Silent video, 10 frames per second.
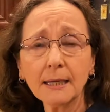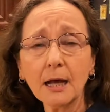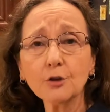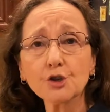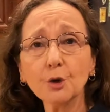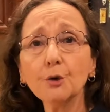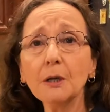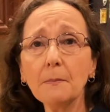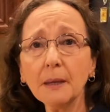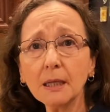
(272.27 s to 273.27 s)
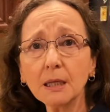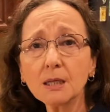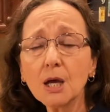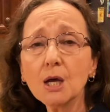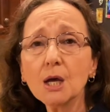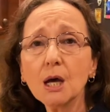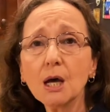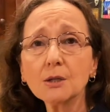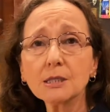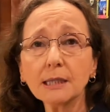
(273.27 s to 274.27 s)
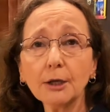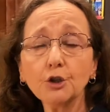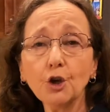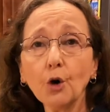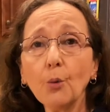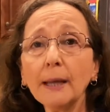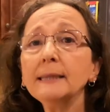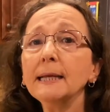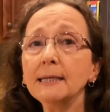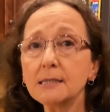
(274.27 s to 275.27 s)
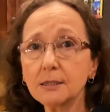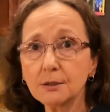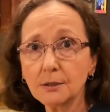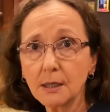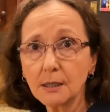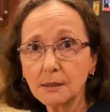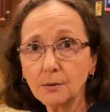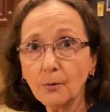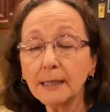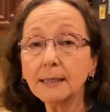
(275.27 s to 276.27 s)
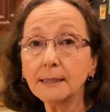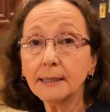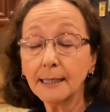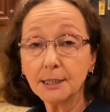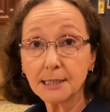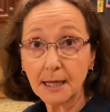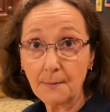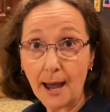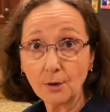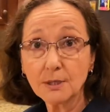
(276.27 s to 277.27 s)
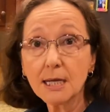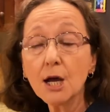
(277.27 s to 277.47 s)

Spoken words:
I'll show you in a minute to let you know when they need to come out.